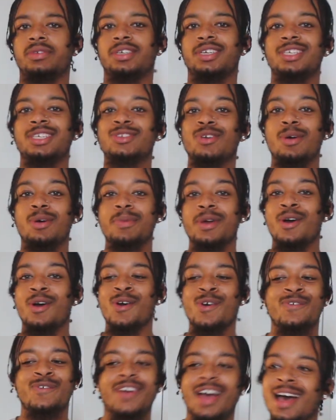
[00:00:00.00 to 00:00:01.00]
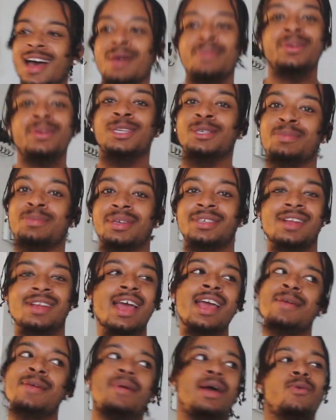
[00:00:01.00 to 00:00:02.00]
It's gonna be a whole vibe in this bitch.
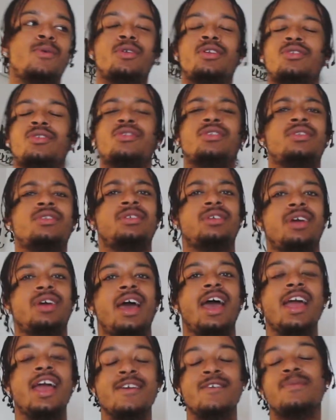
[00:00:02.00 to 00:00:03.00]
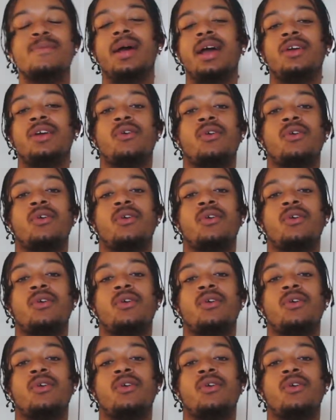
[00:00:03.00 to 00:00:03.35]
Everybody wanna go on. Everybody